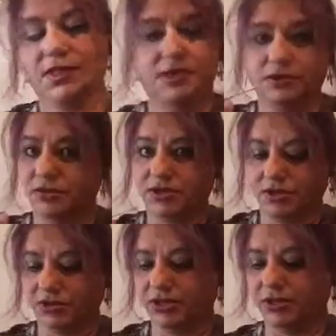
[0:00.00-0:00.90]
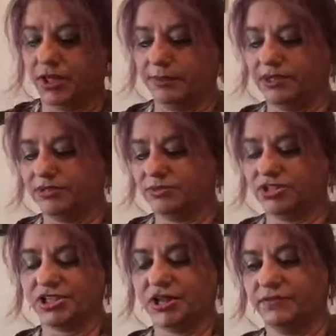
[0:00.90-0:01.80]
and don't need a lot because I'm
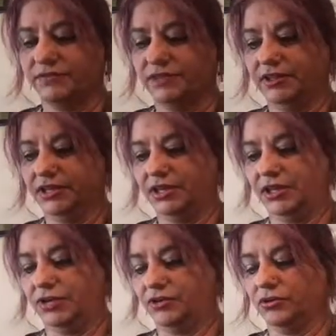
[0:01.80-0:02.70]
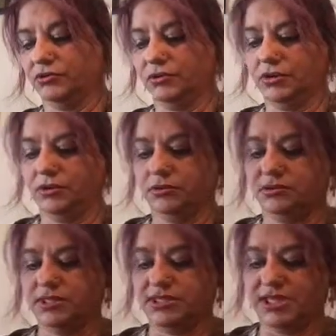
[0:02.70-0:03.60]
just kind of filling in here
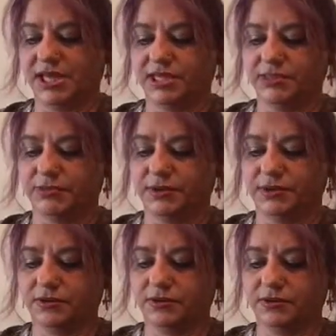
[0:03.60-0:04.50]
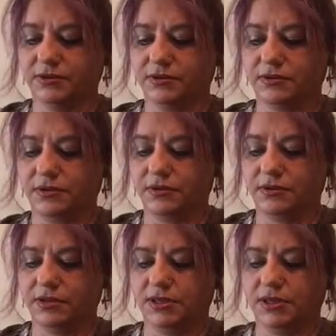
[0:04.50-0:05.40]
on the sides where
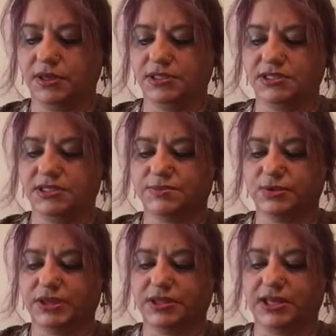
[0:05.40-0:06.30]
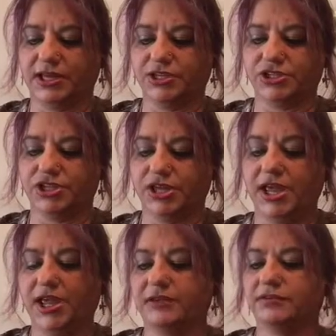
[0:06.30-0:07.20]
it didn't spread like it should
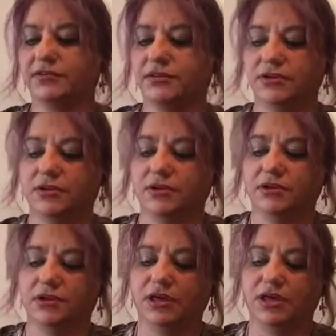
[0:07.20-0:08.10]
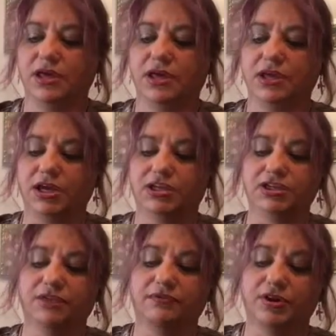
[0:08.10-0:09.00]
have, and I
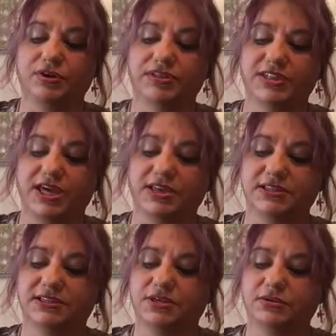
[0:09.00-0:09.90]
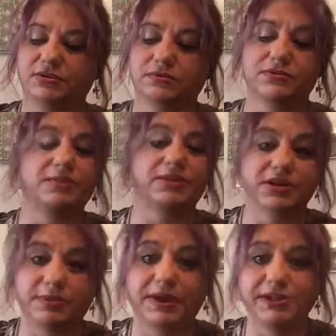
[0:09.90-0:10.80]
should have noticed that. So something
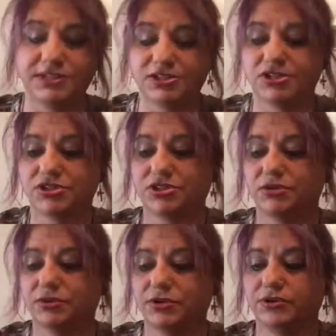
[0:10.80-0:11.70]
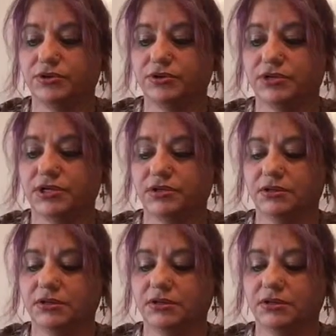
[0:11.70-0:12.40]
to pay attention to when you're doing it.